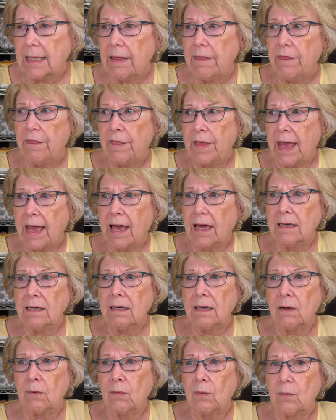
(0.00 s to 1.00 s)

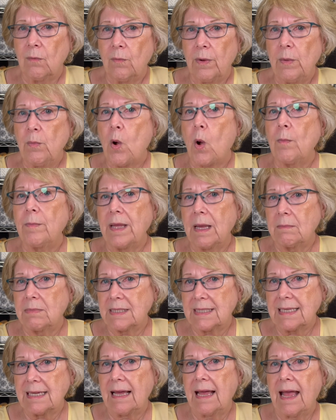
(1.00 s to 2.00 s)
then we won't be able
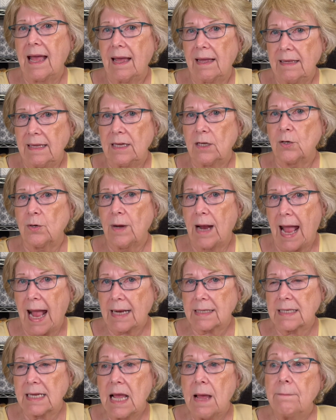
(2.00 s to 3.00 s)
to
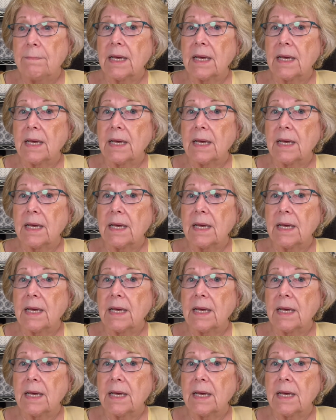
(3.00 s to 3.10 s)
interact.